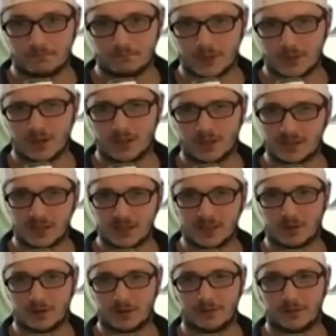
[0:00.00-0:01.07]
You know, I said to
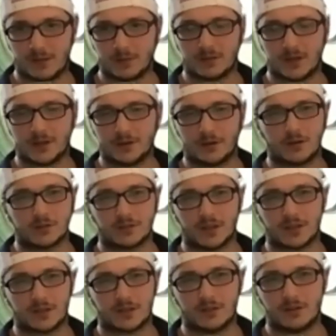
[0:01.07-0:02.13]
my family later, I was
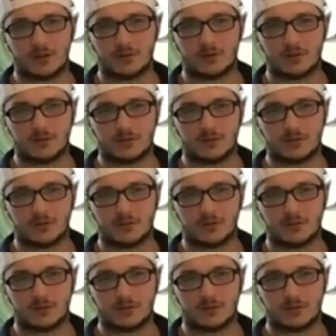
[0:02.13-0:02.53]
like, you know,